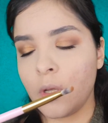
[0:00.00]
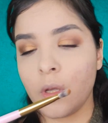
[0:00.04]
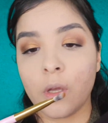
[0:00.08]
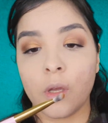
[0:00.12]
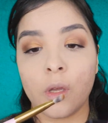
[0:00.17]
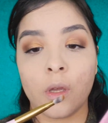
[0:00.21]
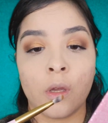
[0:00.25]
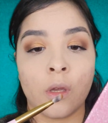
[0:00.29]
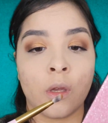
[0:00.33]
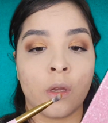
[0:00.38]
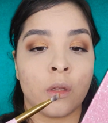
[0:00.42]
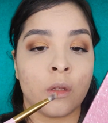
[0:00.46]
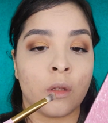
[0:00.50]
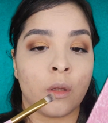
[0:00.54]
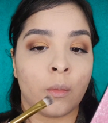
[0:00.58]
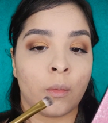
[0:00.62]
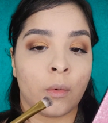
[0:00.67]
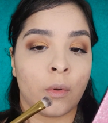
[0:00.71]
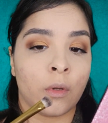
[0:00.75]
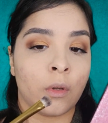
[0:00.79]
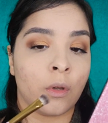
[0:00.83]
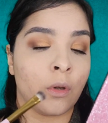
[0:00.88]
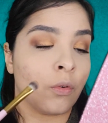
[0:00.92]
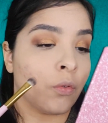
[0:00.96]
and I'm
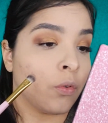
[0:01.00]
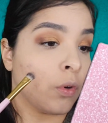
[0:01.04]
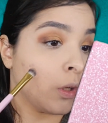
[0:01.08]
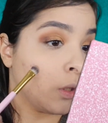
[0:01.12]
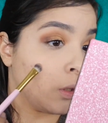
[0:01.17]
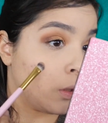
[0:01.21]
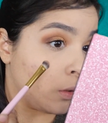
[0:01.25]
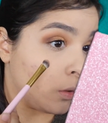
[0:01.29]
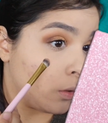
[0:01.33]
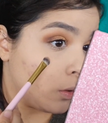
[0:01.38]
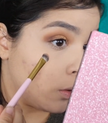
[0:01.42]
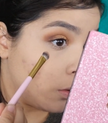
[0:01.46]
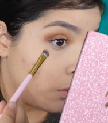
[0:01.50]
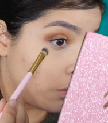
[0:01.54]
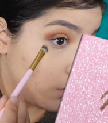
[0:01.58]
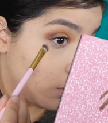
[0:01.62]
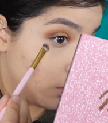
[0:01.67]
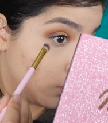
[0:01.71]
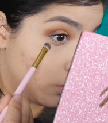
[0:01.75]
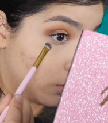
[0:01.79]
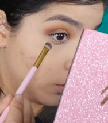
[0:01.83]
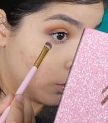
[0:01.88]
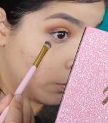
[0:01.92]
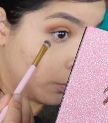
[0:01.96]
gonna run it
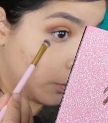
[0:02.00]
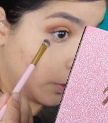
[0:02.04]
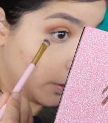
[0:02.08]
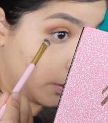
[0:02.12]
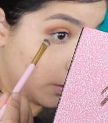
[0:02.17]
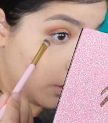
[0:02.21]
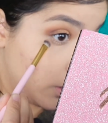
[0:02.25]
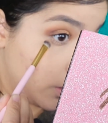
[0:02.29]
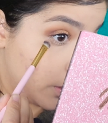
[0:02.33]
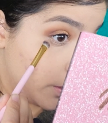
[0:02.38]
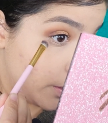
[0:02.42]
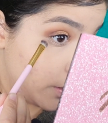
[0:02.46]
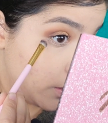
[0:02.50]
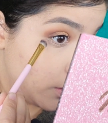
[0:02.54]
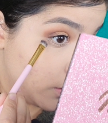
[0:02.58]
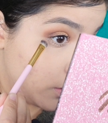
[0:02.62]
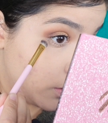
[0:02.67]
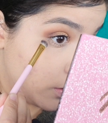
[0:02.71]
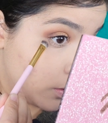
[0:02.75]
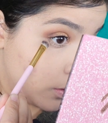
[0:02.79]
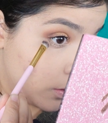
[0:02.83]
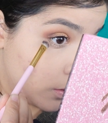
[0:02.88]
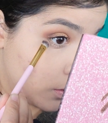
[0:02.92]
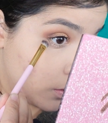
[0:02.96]
under my
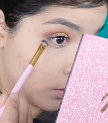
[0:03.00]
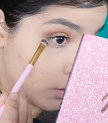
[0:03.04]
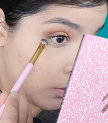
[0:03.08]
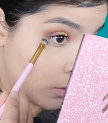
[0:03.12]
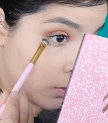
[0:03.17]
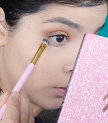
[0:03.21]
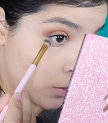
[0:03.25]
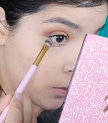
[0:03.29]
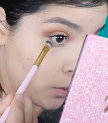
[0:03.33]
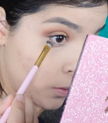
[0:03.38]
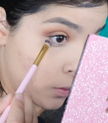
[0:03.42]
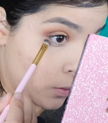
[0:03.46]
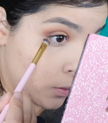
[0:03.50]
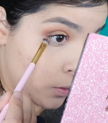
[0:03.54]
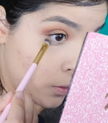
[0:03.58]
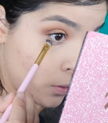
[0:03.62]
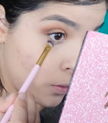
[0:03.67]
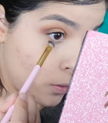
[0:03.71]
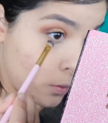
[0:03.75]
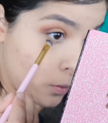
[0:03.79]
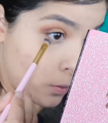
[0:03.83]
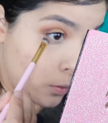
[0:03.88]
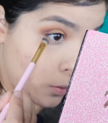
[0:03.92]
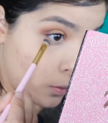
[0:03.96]
eyes
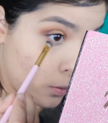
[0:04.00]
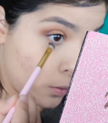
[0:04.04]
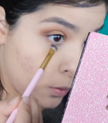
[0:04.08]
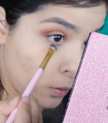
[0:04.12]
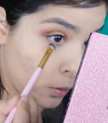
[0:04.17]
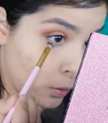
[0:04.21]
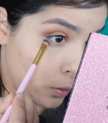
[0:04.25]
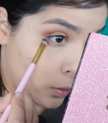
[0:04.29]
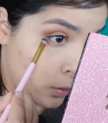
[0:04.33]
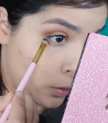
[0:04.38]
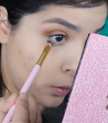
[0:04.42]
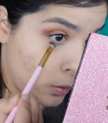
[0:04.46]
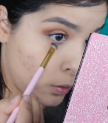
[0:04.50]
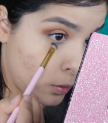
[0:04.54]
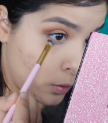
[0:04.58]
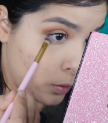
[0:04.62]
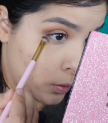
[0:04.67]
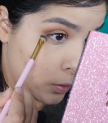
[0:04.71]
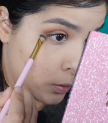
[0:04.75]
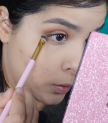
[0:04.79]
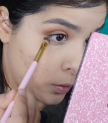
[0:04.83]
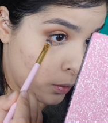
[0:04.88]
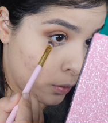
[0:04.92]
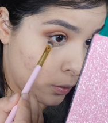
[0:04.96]
like
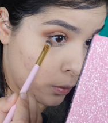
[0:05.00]
this